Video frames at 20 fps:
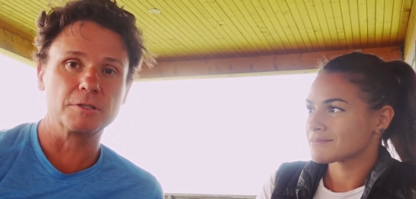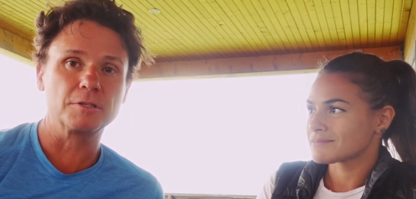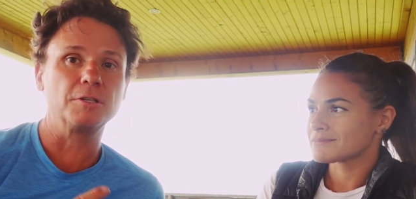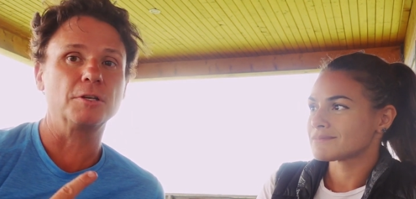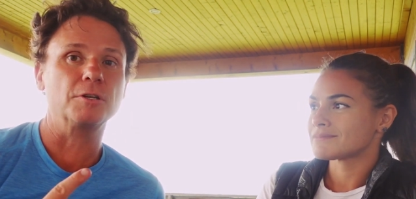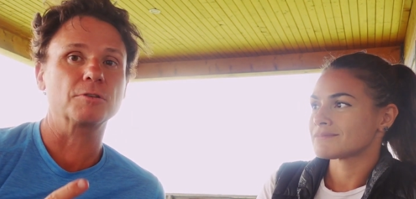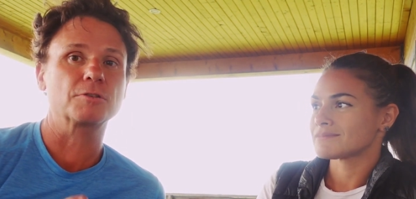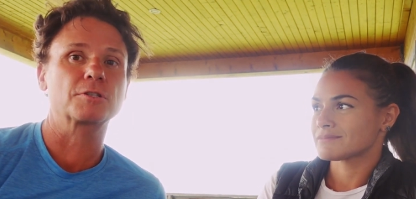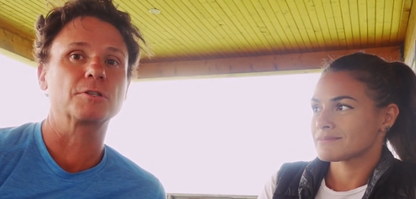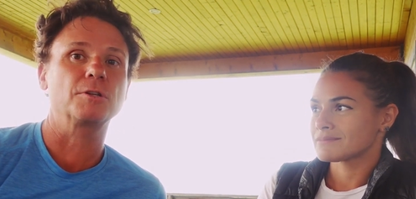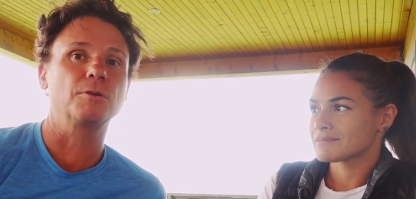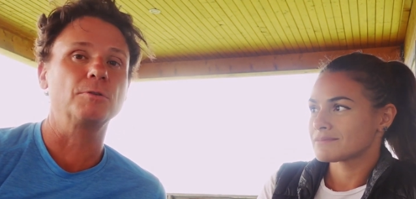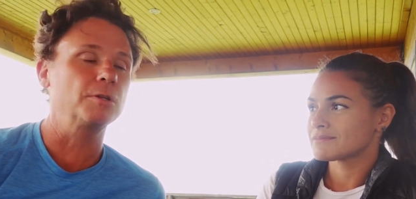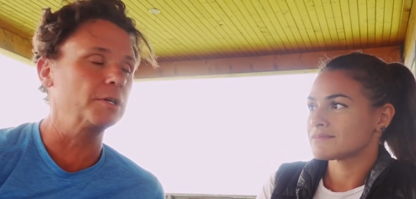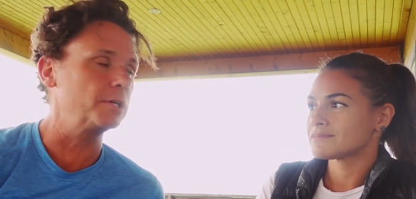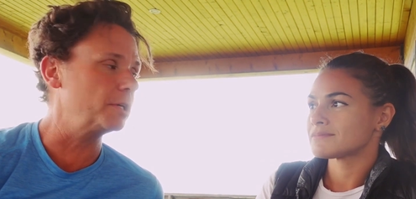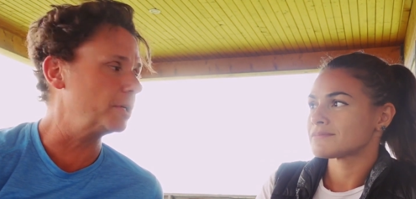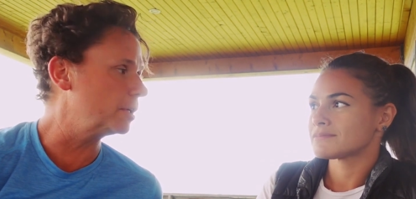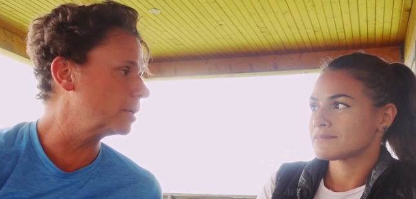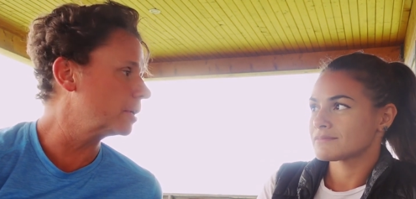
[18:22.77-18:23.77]
Speaker 1: you know,
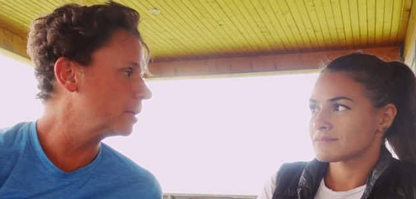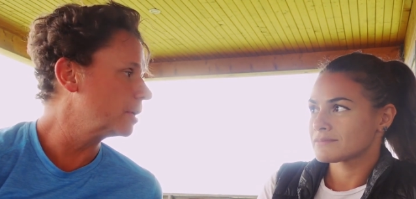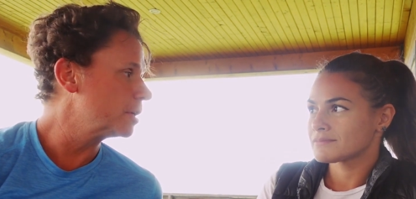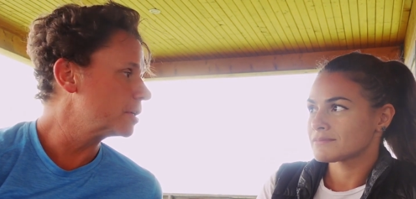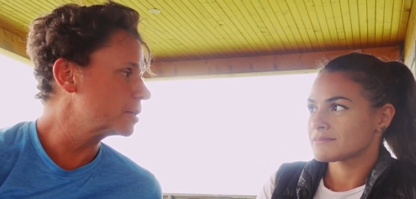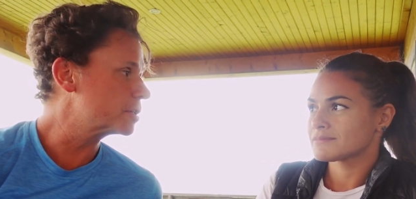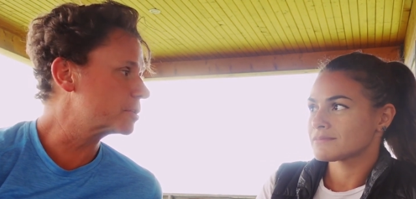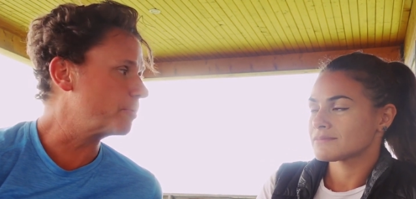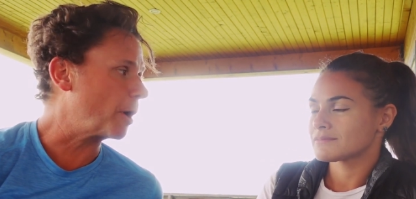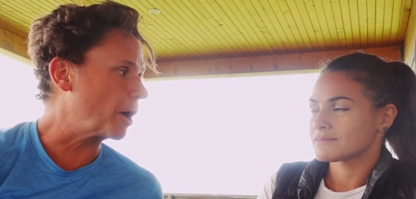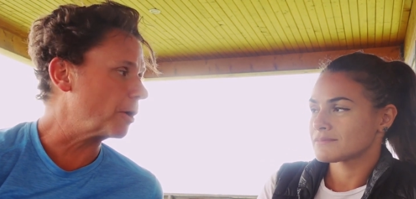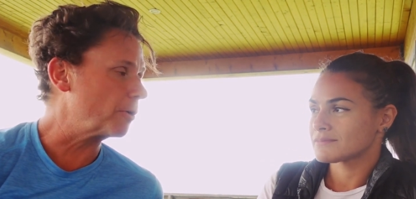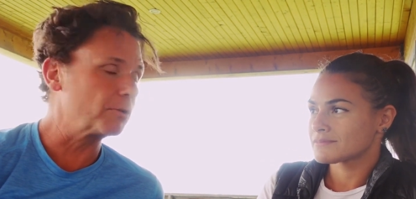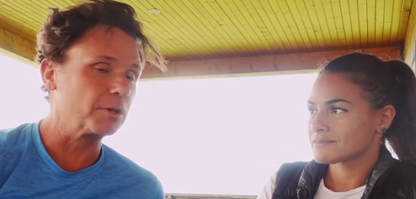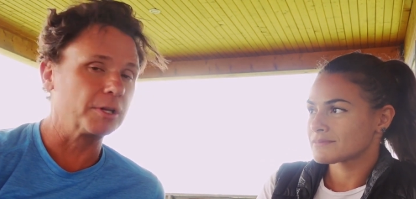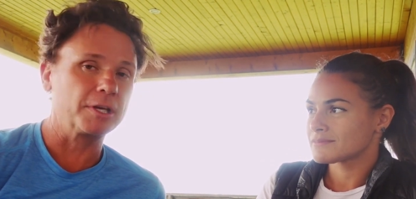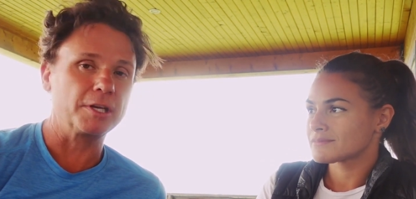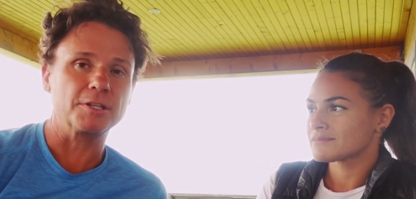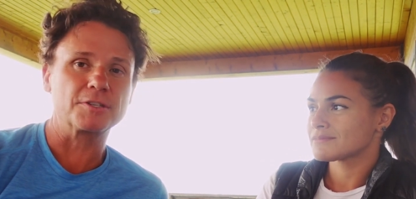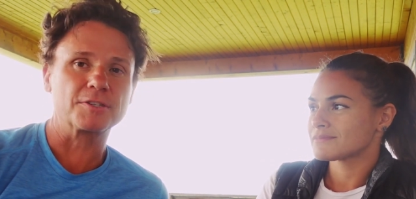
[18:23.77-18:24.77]
slowly
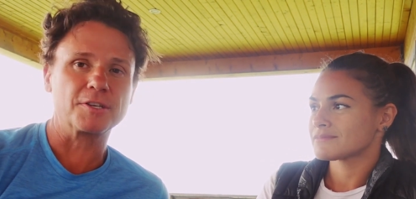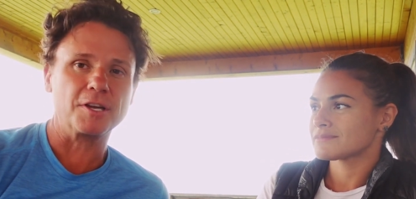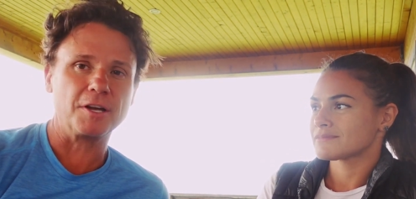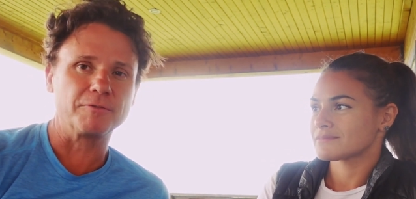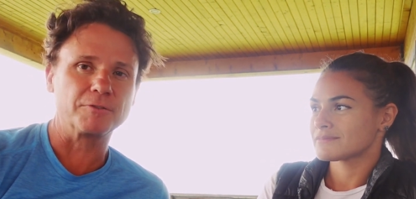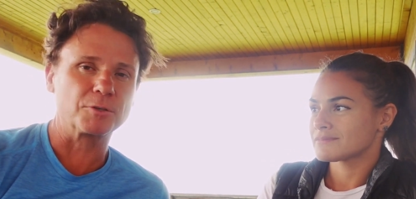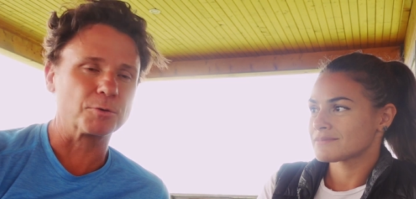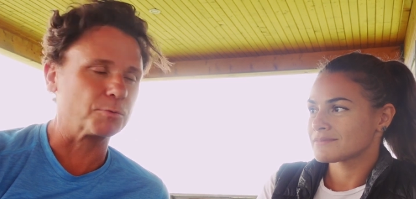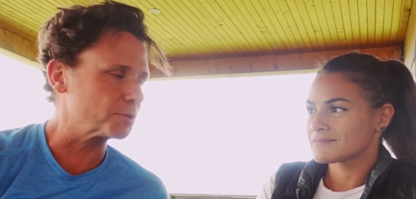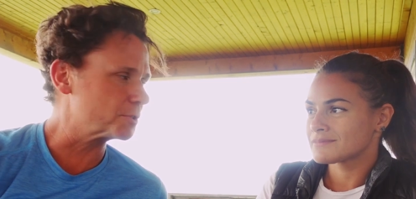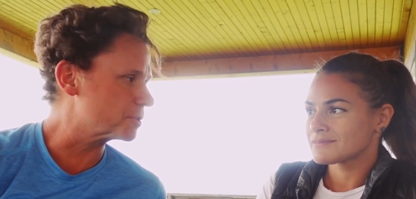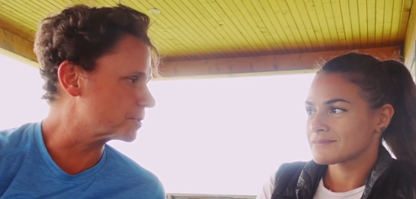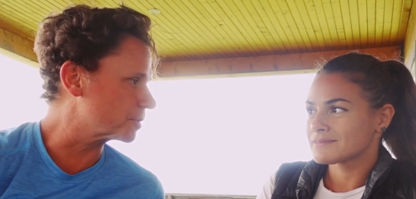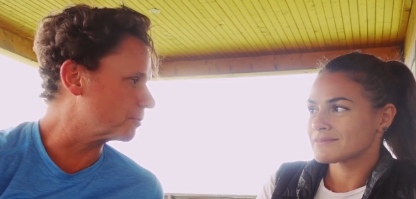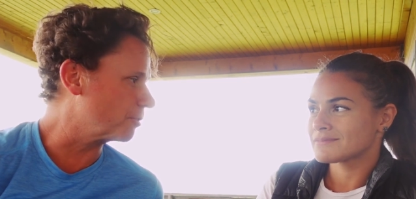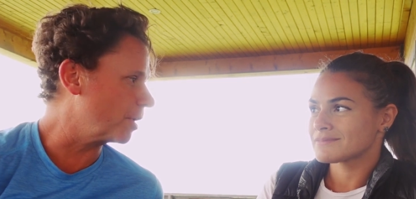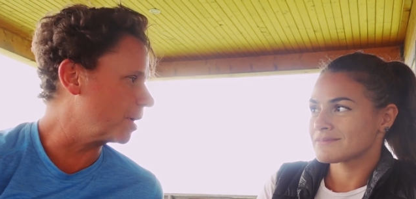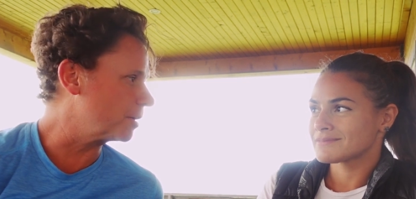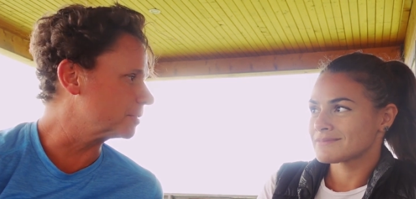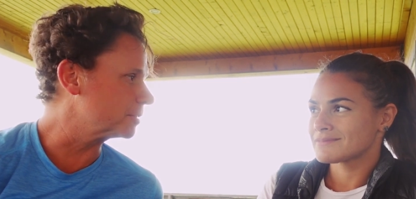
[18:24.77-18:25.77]
spiraling itself towards the
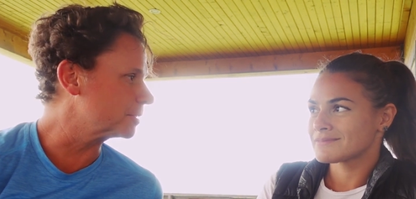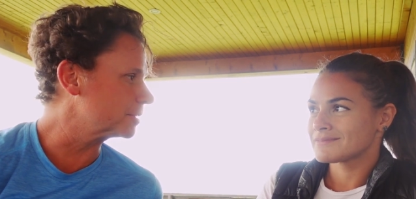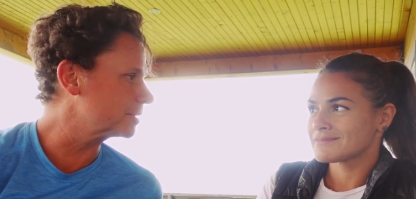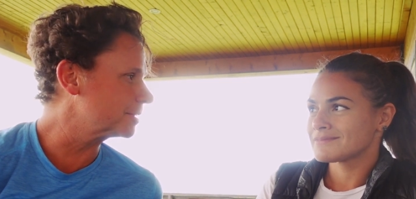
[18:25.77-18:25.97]
ground.